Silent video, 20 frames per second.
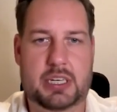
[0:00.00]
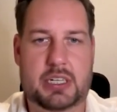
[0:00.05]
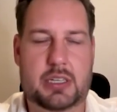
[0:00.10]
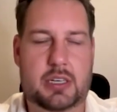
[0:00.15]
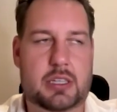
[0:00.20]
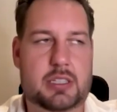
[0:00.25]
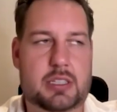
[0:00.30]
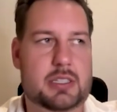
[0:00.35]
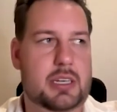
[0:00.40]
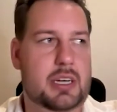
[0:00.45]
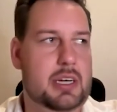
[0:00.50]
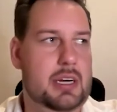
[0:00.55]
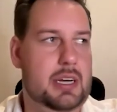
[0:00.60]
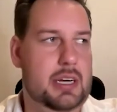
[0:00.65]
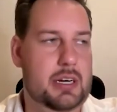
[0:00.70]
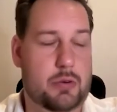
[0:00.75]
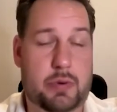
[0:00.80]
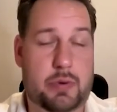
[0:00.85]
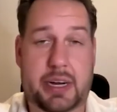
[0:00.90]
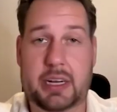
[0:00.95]
because
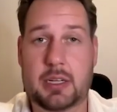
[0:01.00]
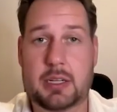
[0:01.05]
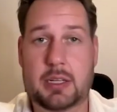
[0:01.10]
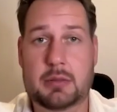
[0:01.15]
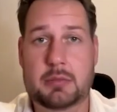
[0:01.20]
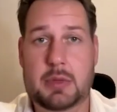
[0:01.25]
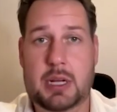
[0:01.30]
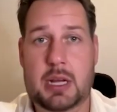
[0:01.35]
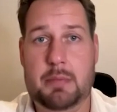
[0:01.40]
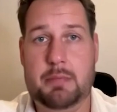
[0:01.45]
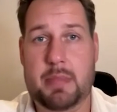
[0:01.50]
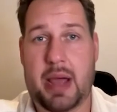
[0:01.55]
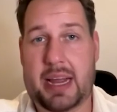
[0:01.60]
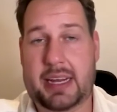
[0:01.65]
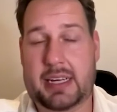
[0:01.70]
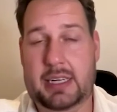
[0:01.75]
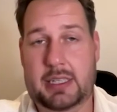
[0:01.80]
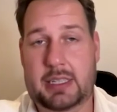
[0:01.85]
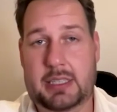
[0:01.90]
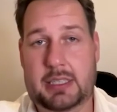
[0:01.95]
a real
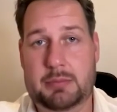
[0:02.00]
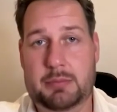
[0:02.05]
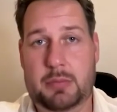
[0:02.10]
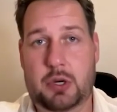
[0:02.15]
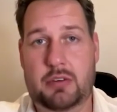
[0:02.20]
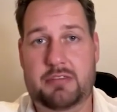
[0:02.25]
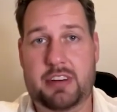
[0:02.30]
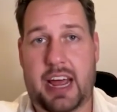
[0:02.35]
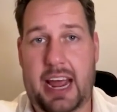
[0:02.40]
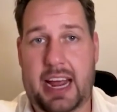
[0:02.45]
mechanism of